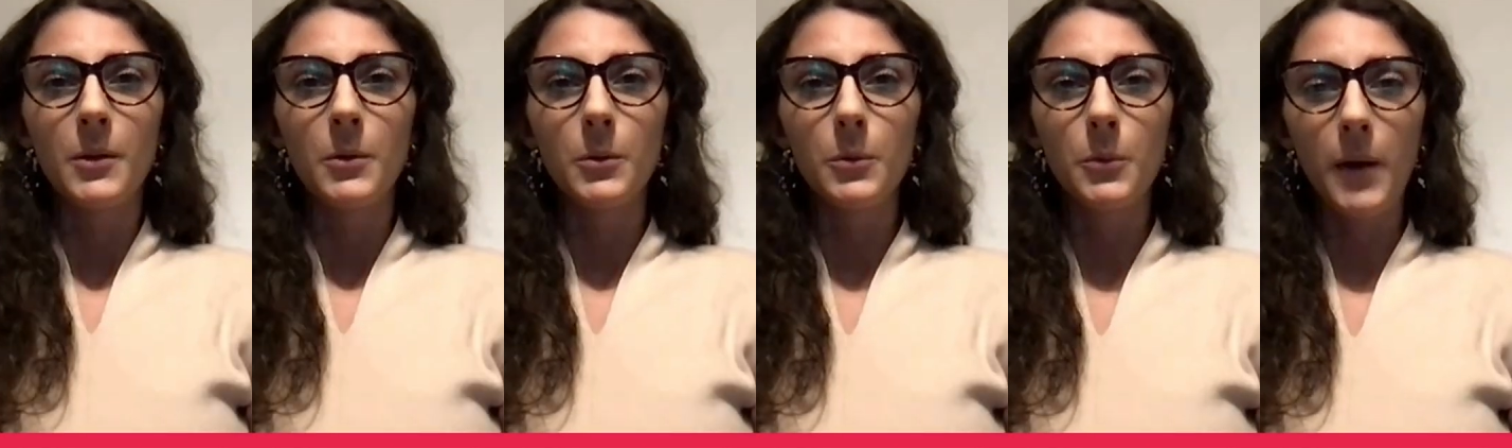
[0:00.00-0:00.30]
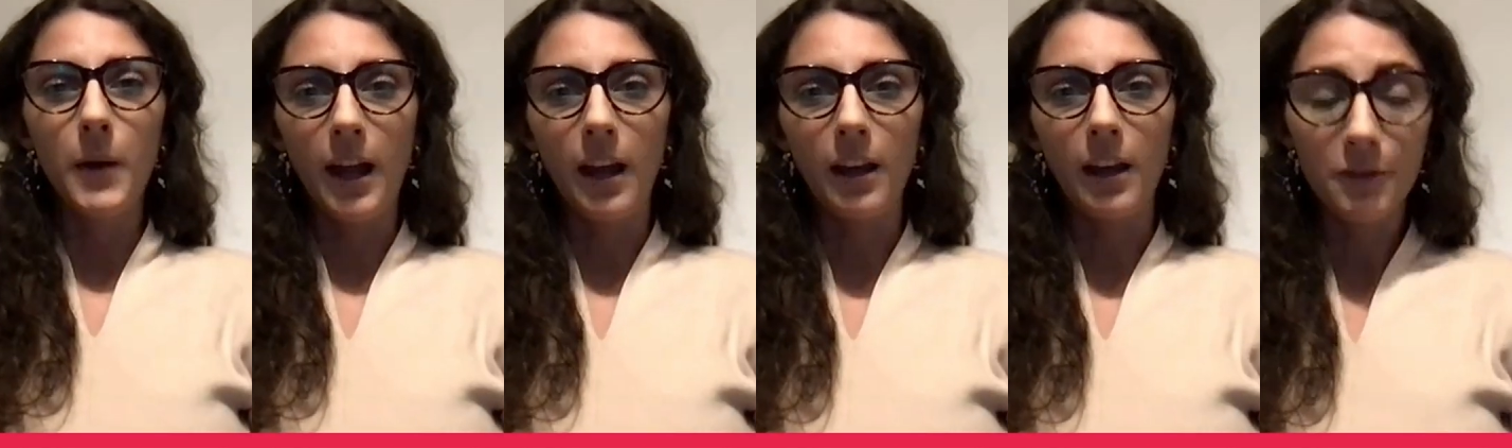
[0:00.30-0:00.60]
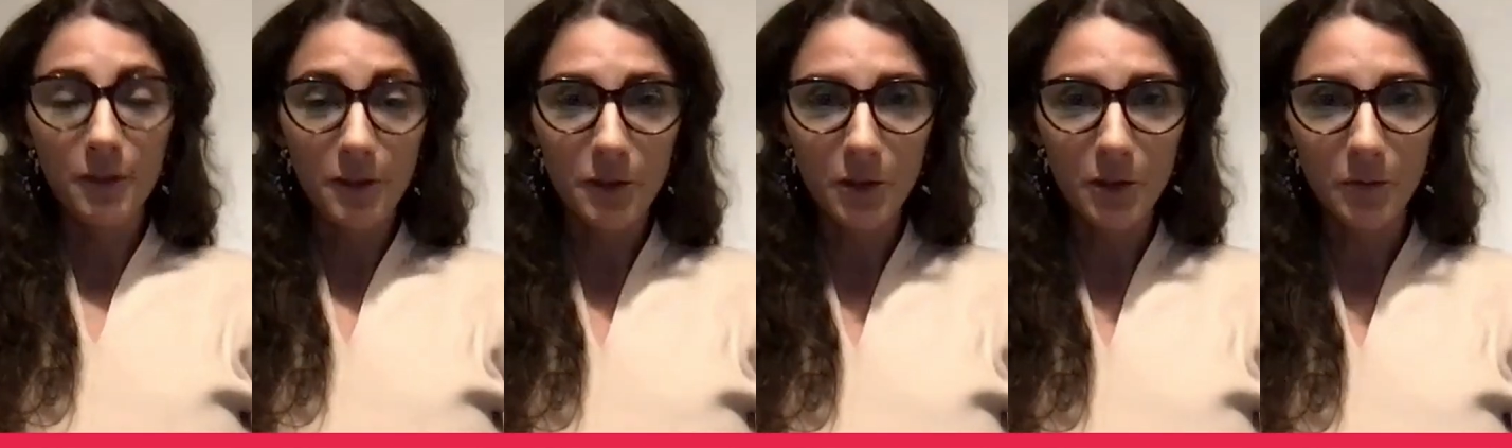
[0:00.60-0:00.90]
Well,
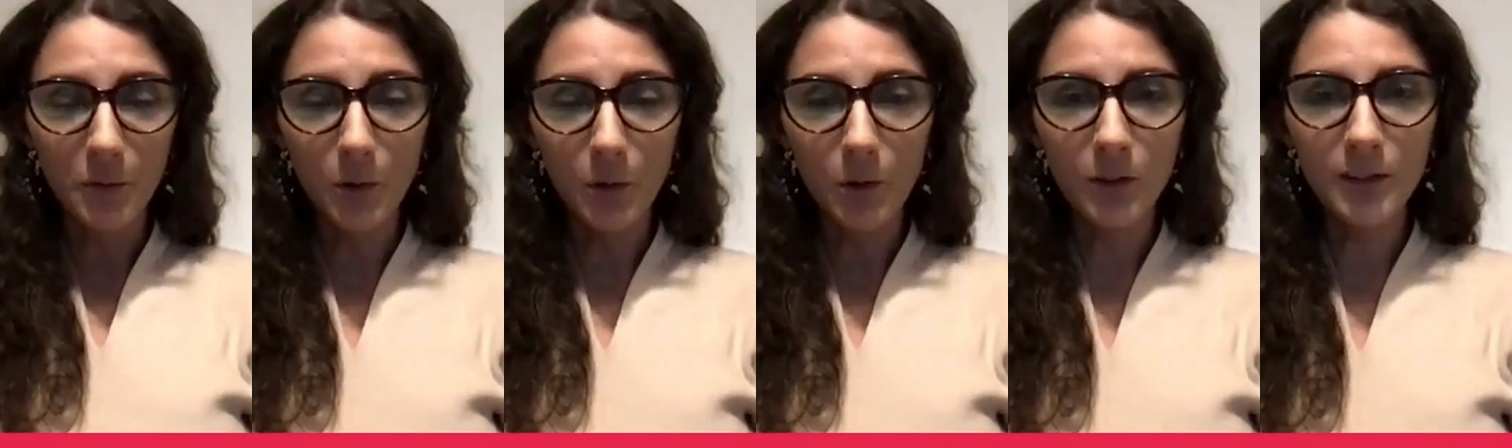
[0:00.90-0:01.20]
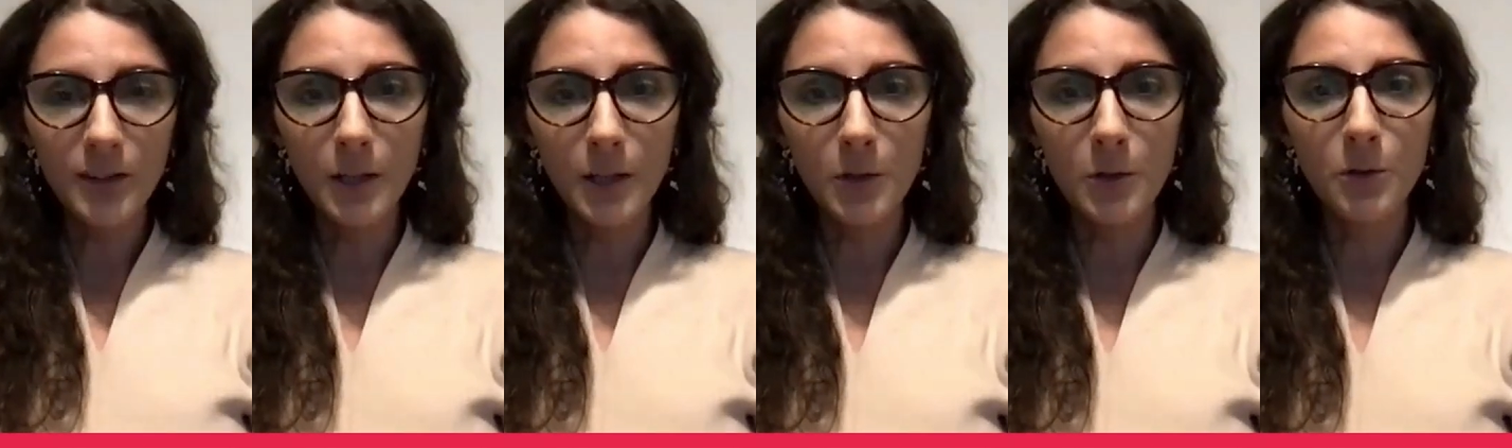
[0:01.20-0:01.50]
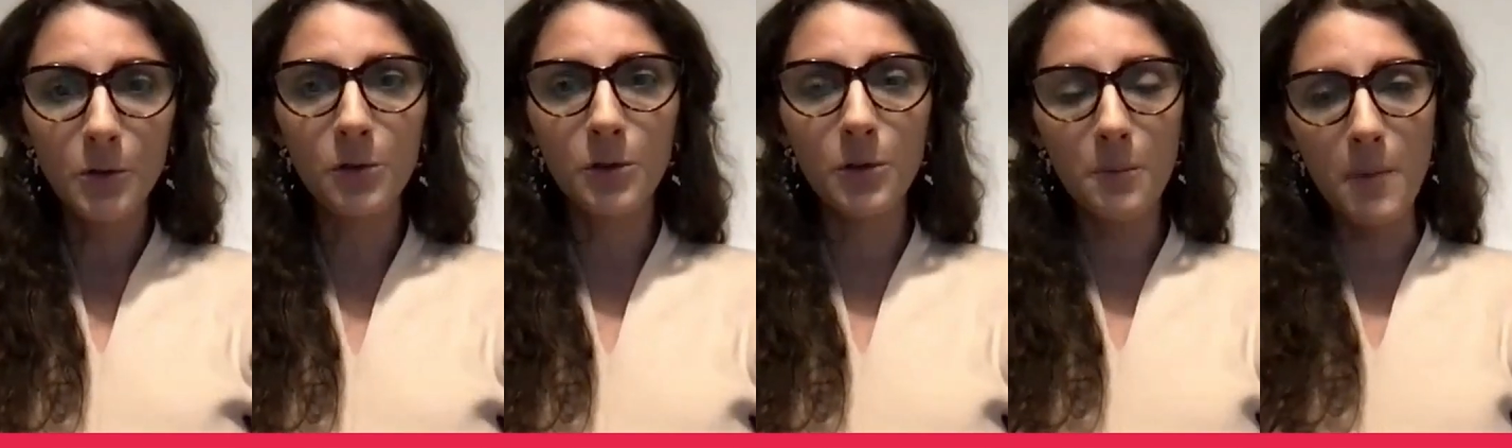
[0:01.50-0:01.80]
first of all, thank you
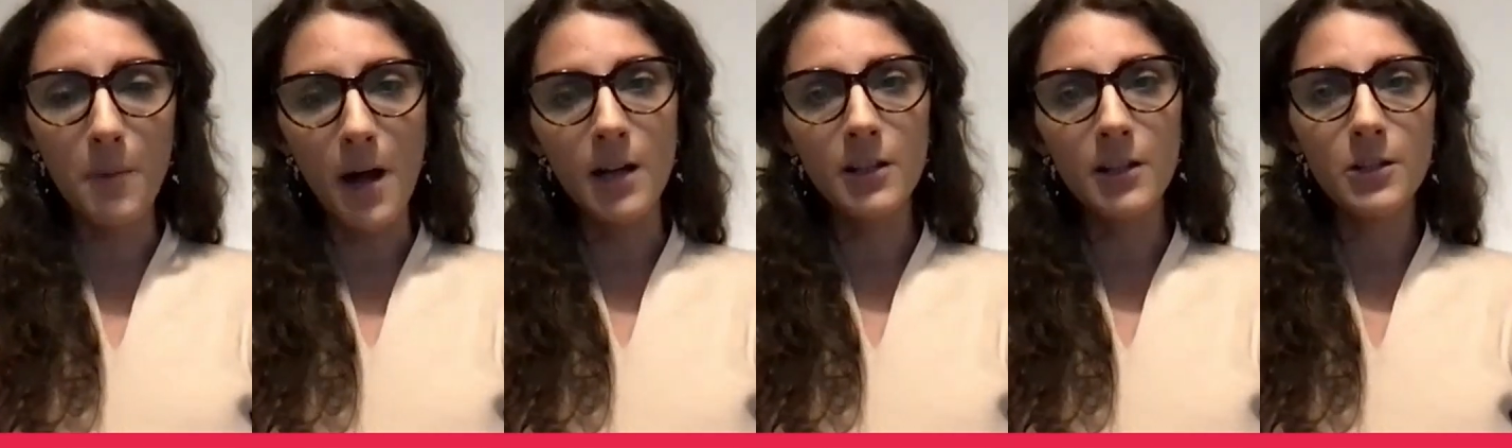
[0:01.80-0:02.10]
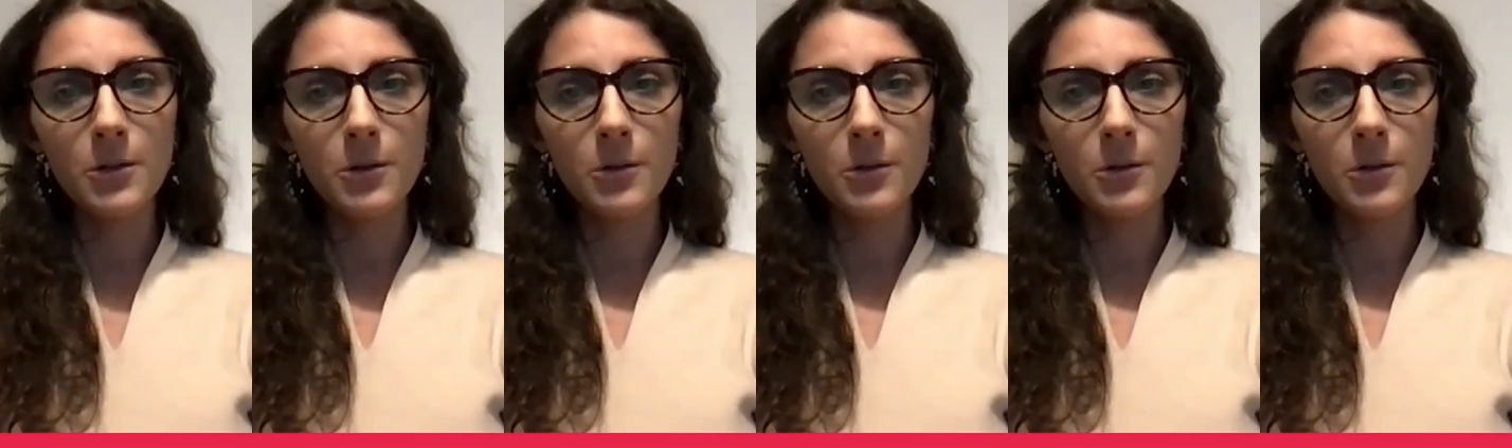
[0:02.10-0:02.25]
so much